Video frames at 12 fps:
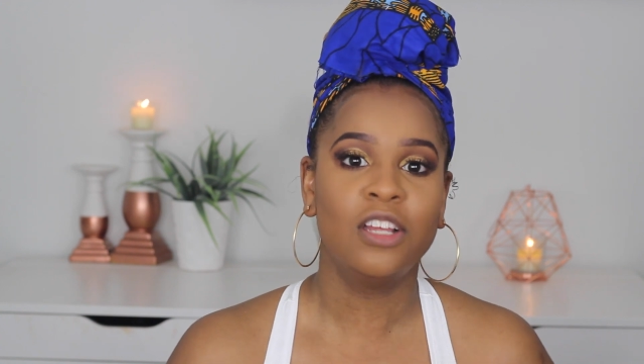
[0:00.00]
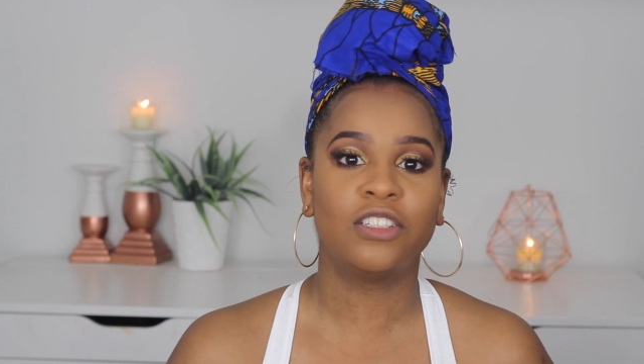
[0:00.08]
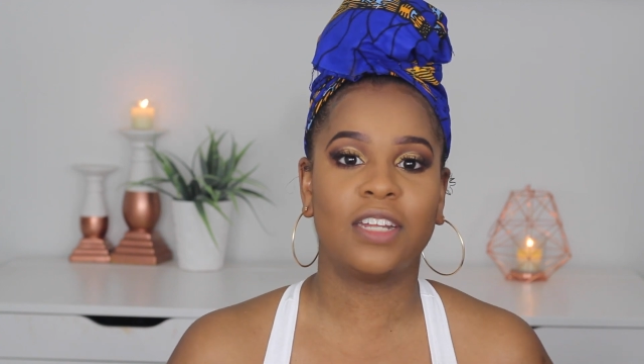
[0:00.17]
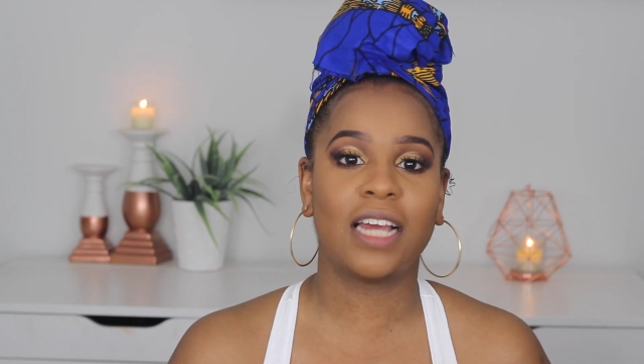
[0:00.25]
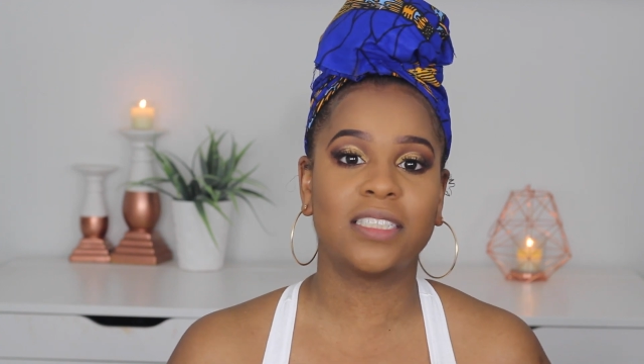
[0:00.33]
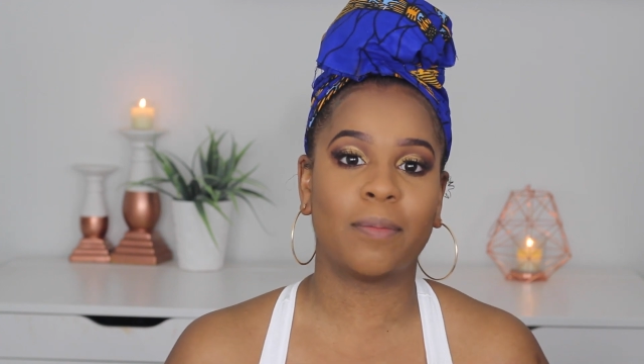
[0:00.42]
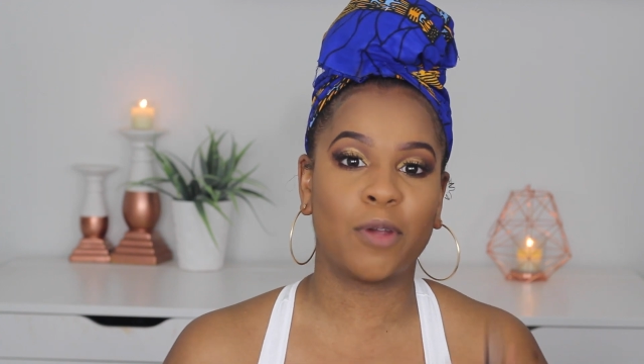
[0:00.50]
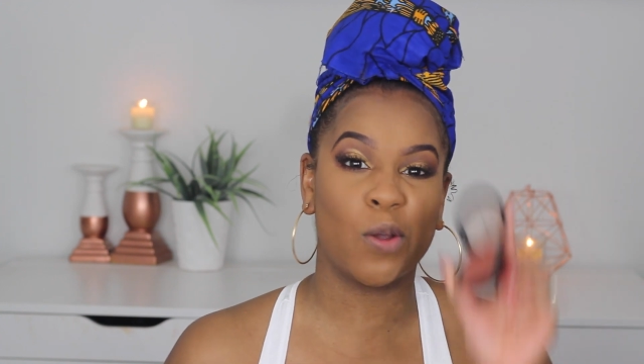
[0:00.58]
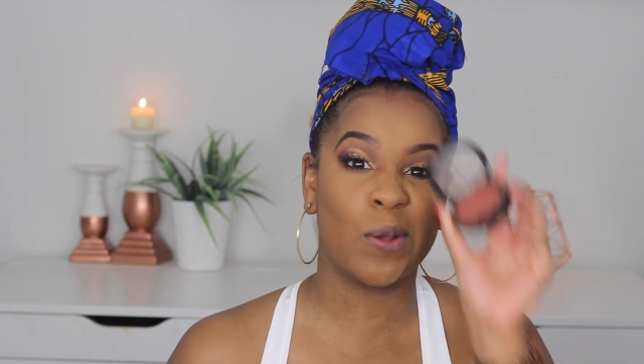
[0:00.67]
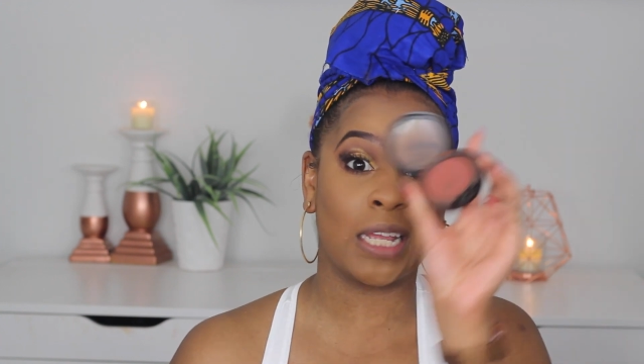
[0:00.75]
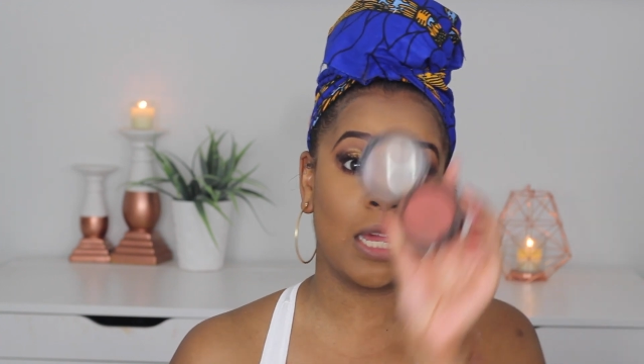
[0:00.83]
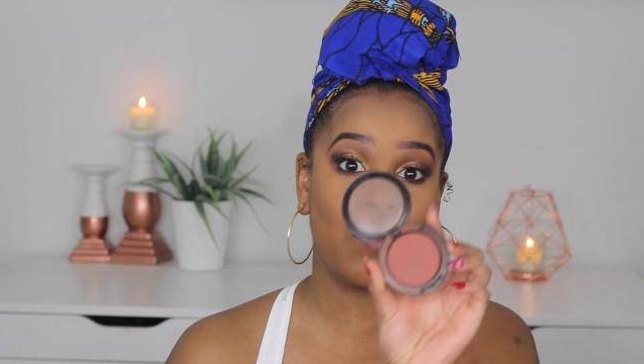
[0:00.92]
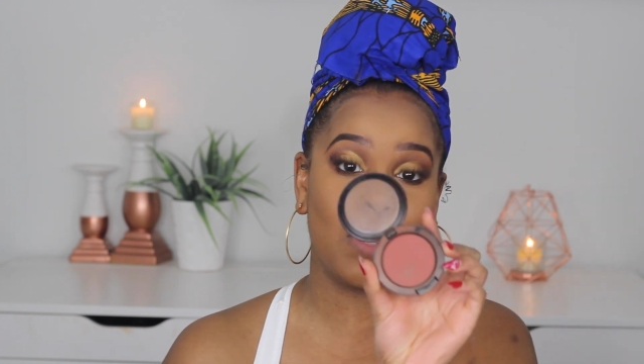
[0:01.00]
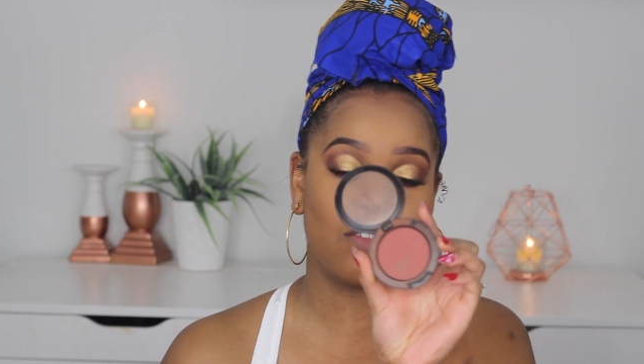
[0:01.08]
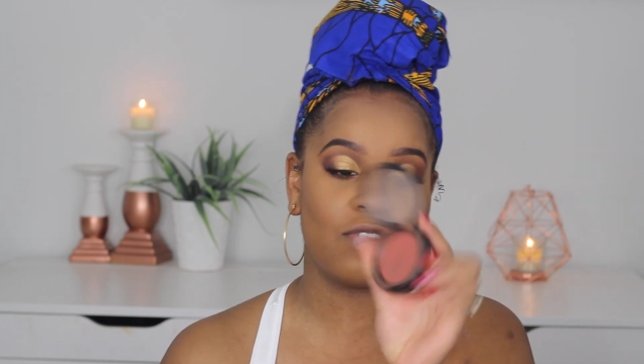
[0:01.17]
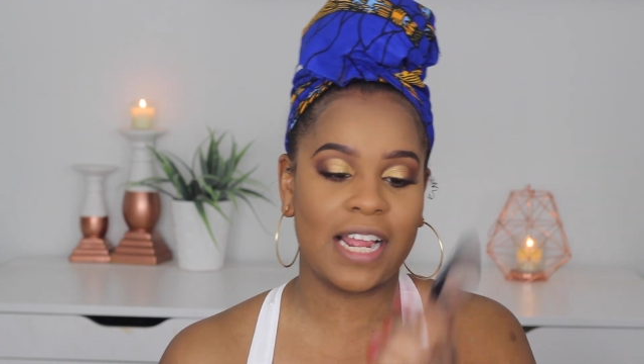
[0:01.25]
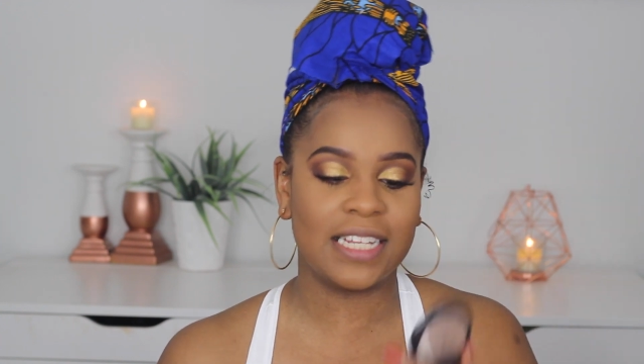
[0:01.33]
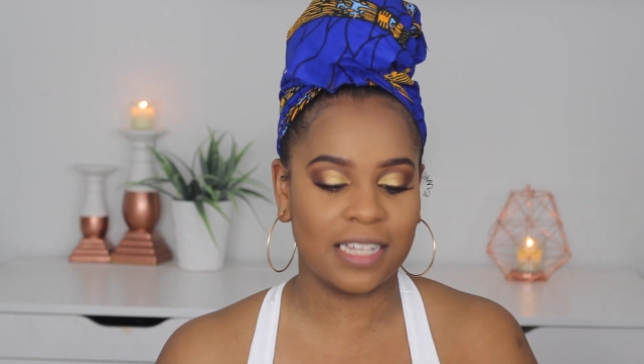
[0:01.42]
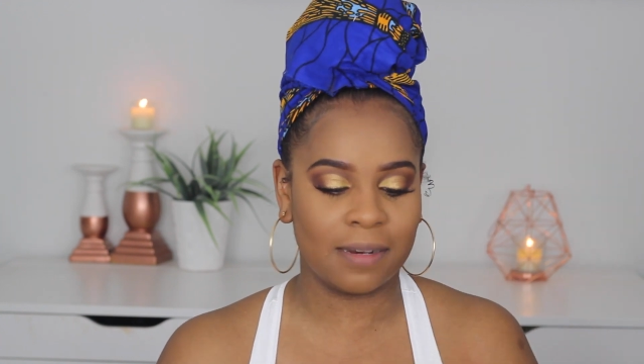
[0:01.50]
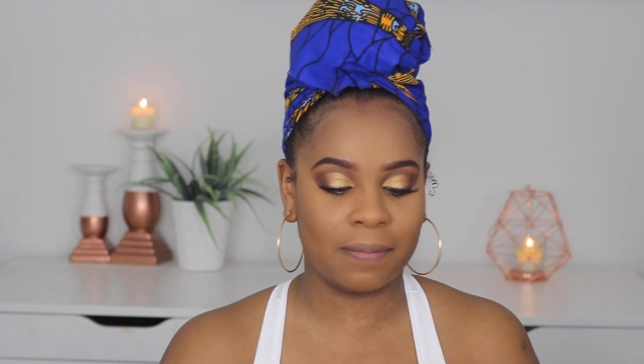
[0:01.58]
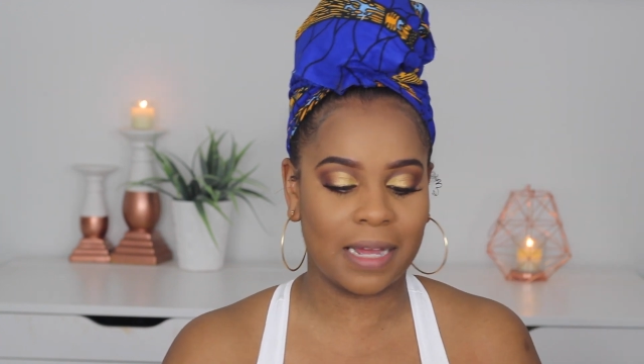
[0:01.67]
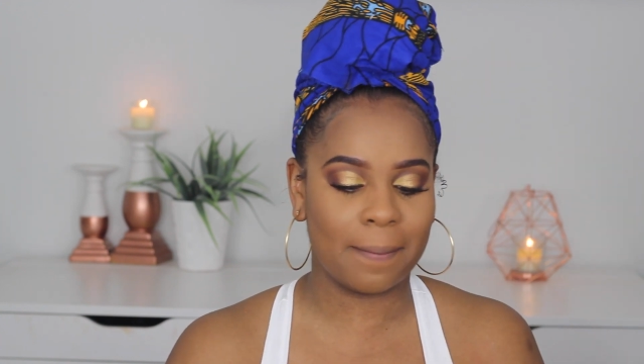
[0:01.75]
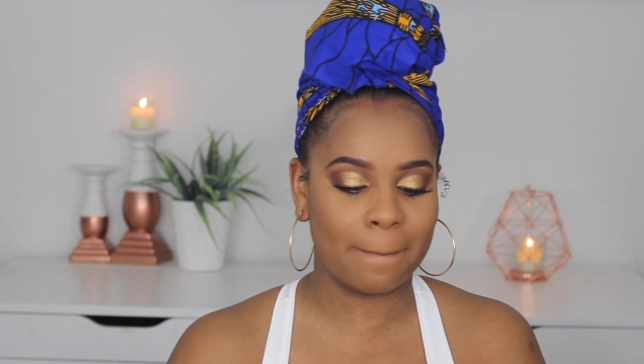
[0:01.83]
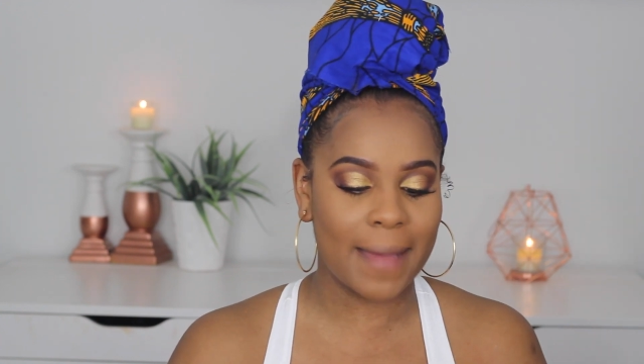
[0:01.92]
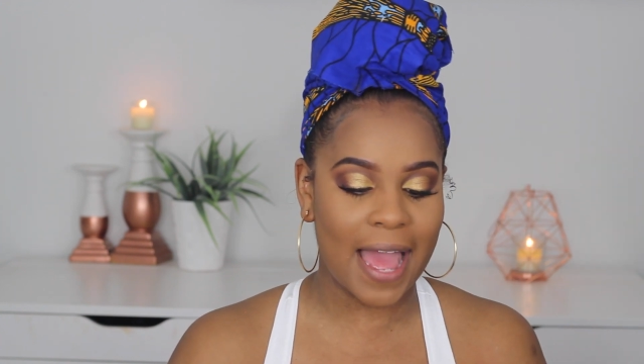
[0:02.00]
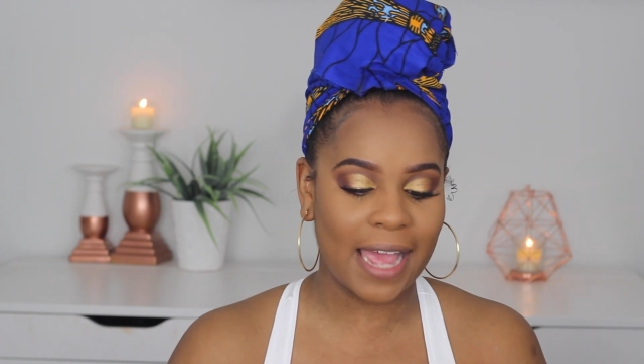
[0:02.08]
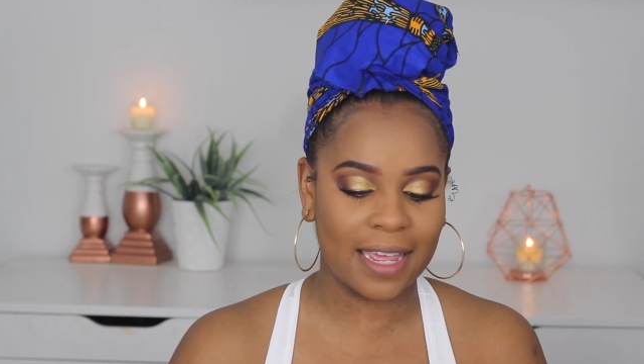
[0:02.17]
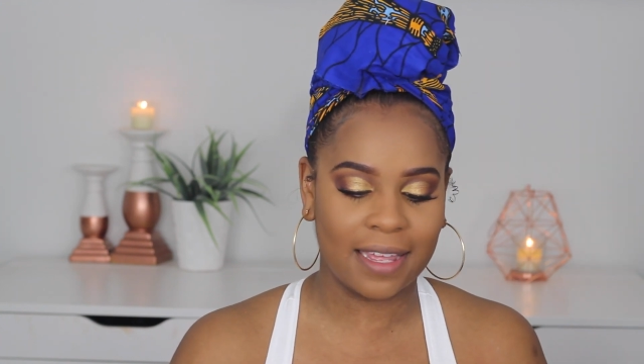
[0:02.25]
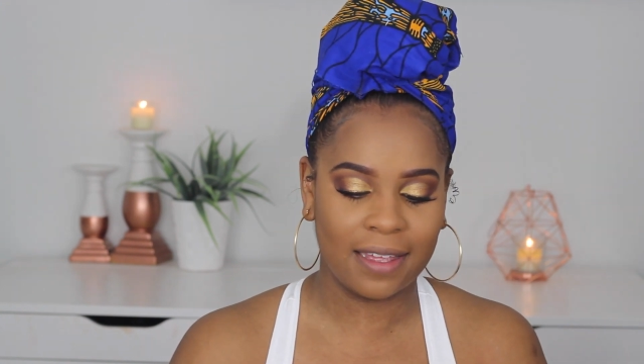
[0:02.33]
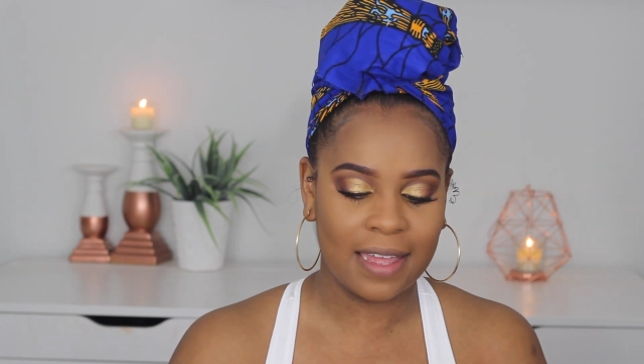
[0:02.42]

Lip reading: So next I'm going in with Razin by MAC